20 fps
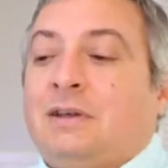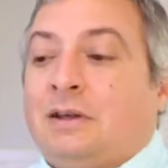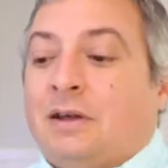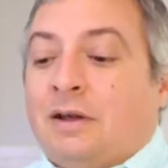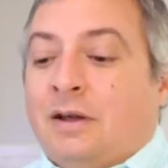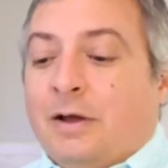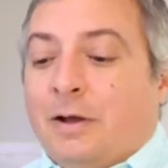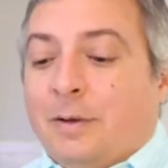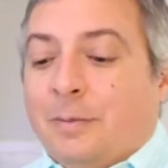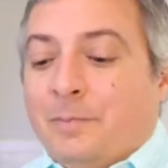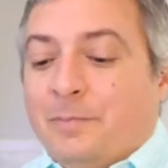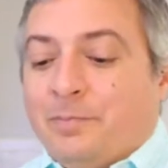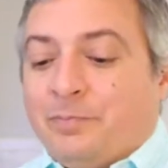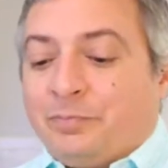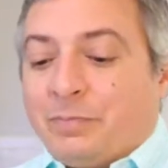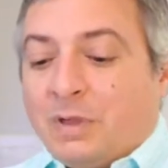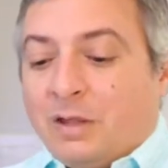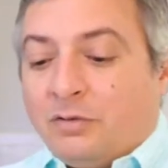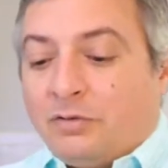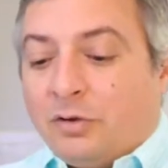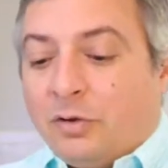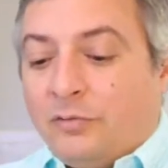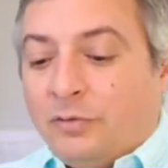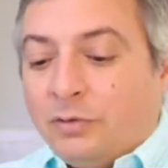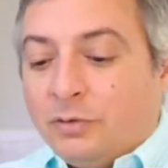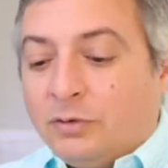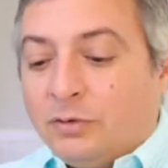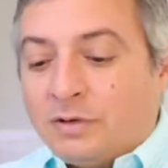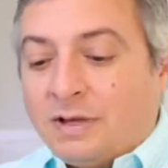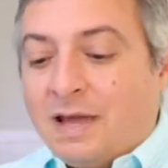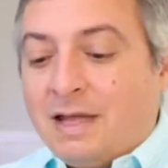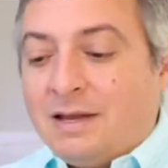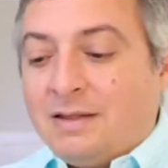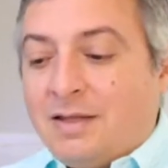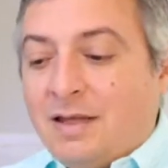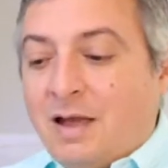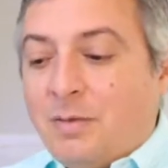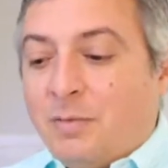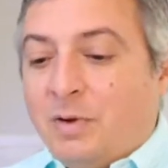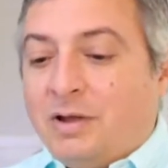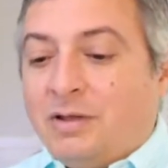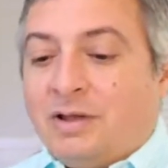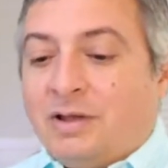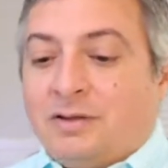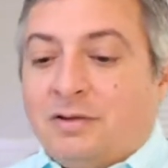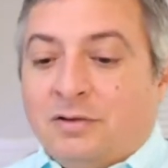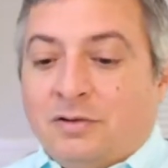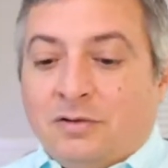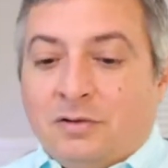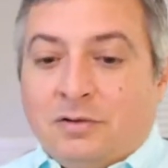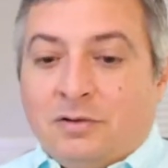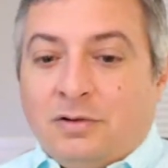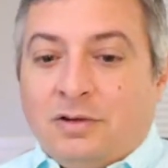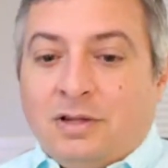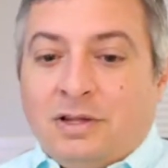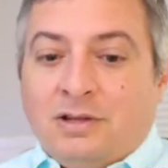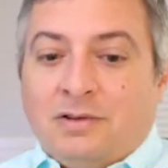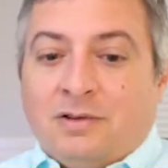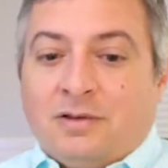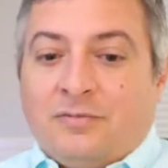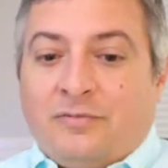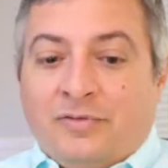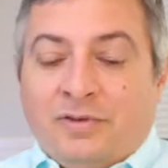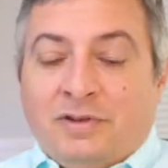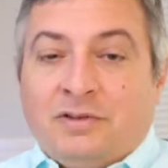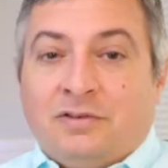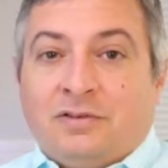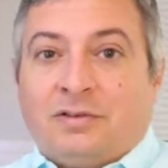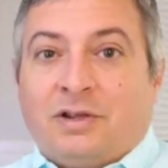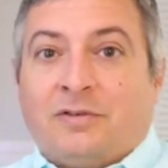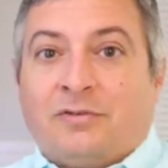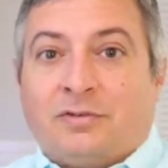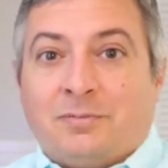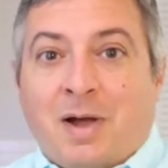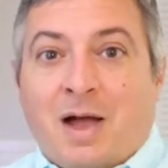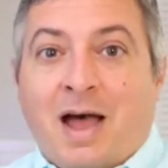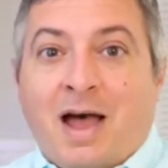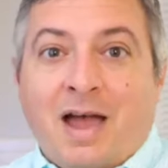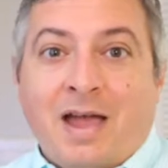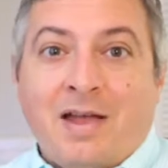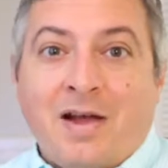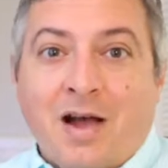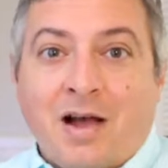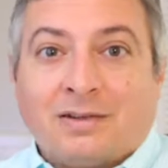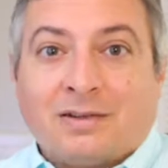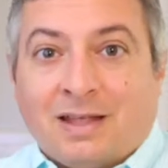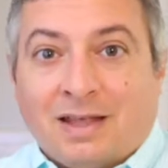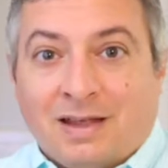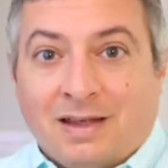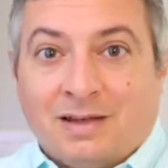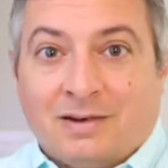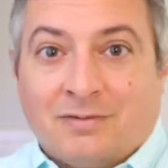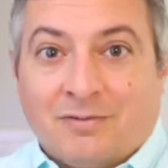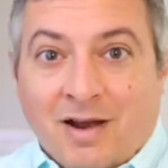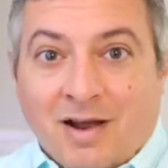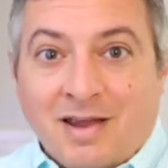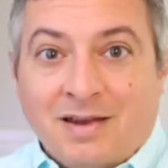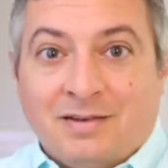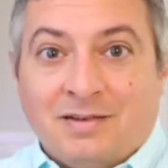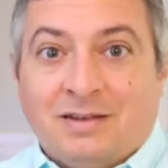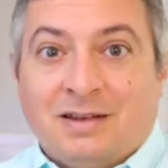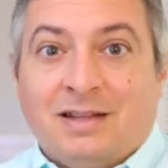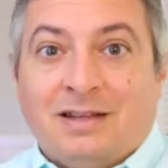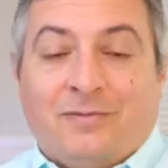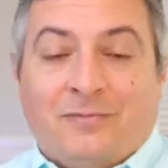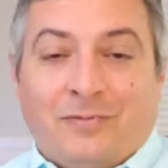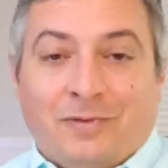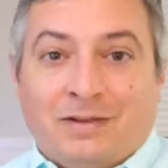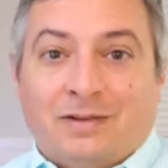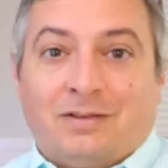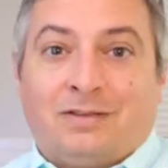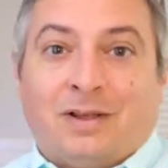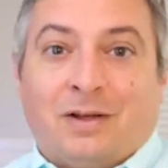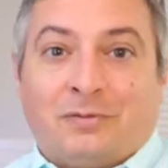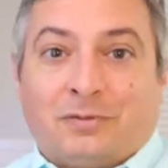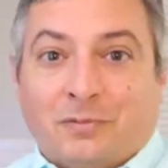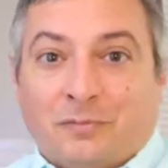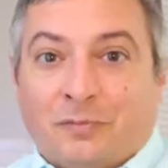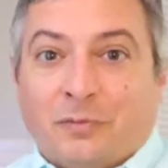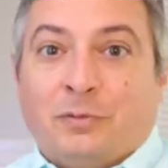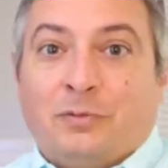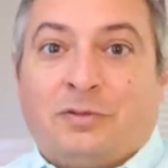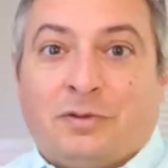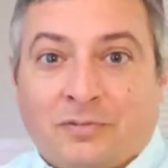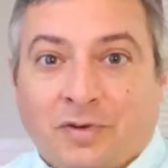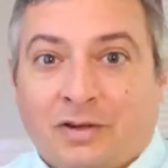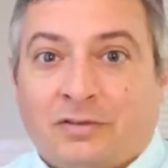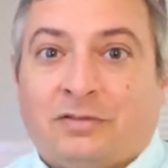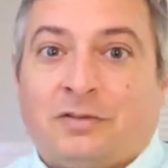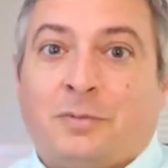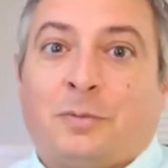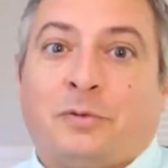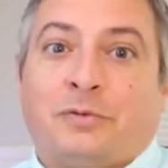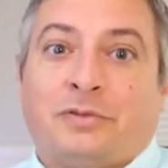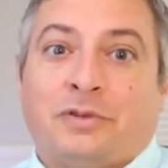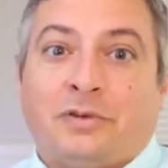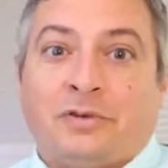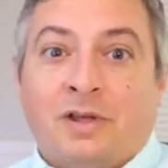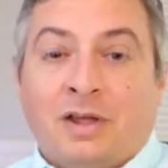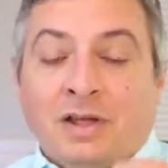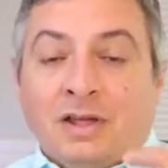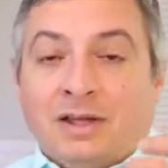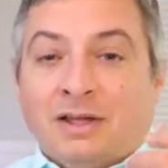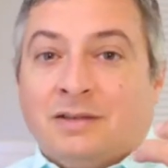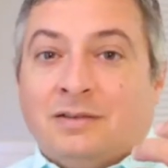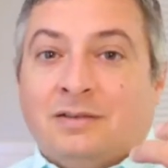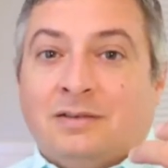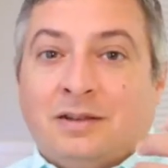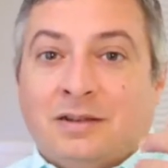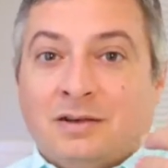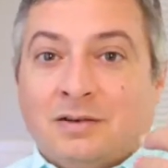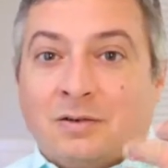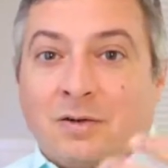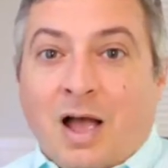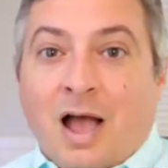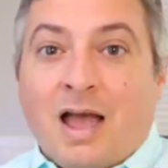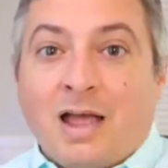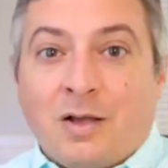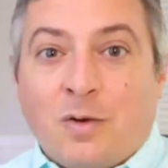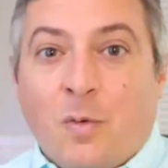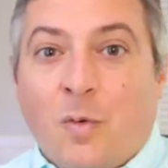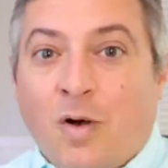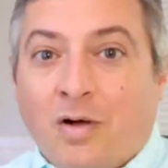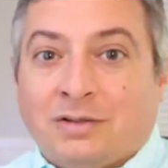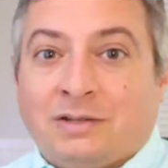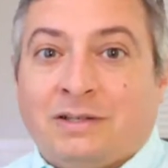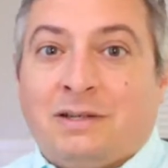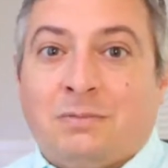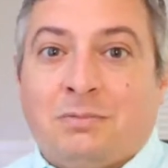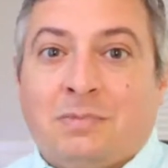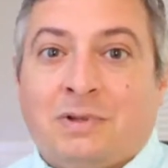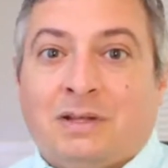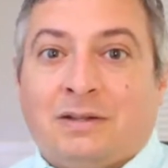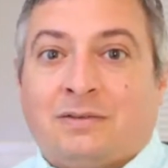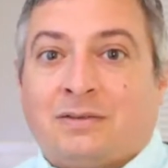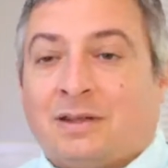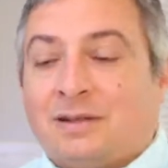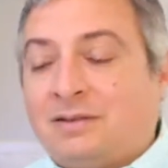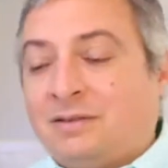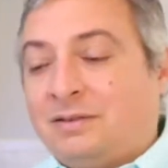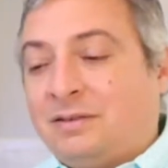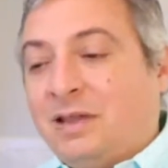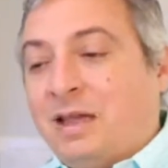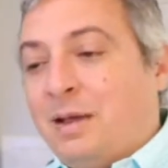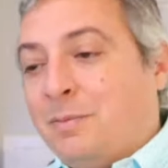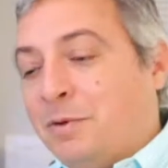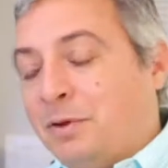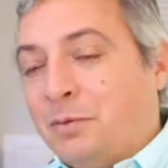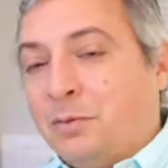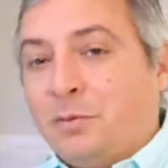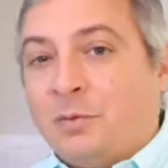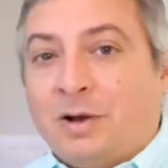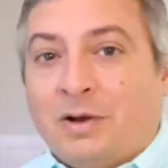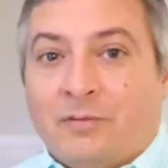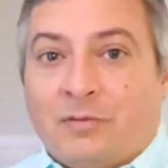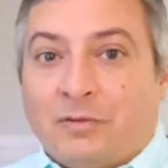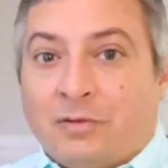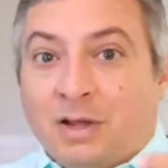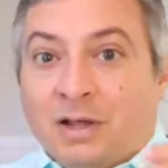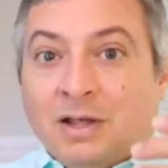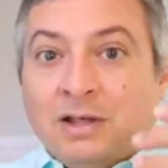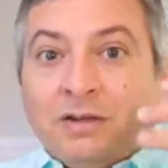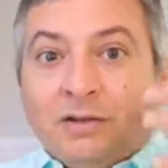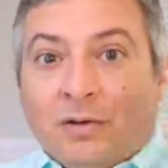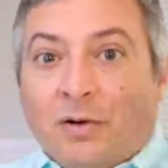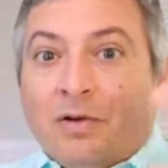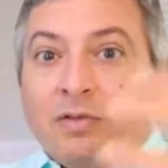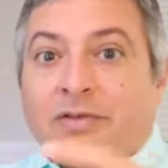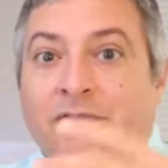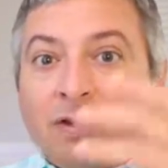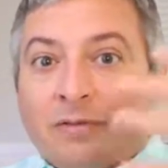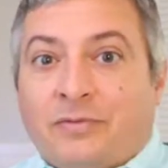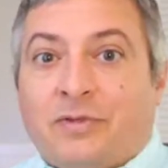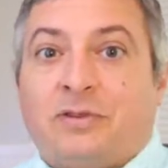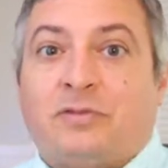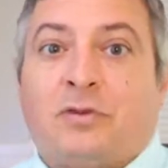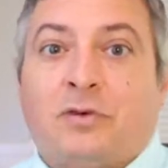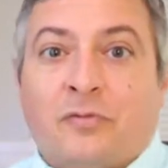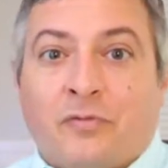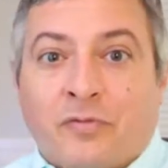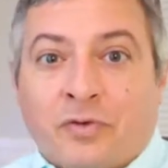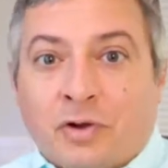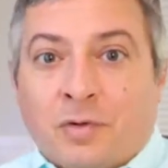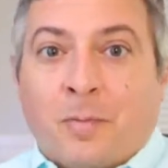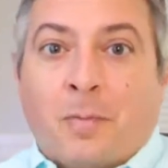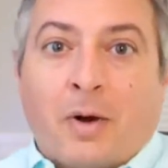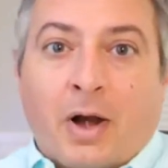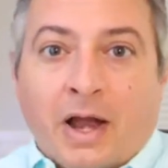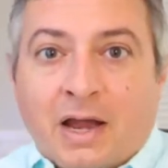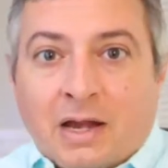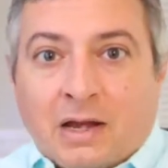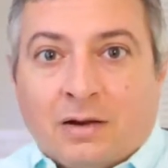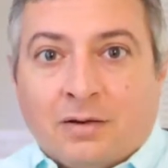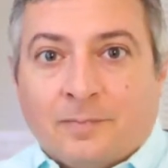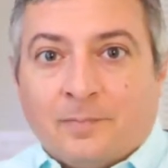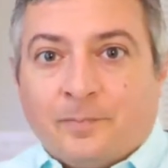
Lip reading: So if you look at it that way, like you need to feed yourself some high octane, right? You need to feed yourself some fruits and vegetables and high quality meats like salmon or whatever, all the stuff that's good for your brain